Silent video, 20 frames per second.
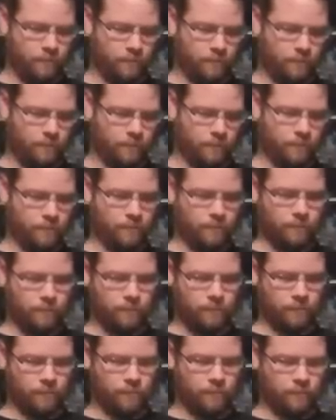
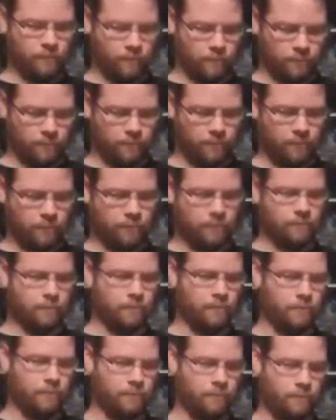
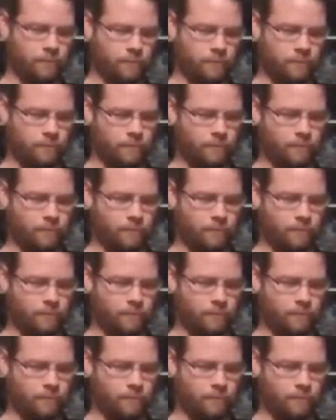This person isn't speaking.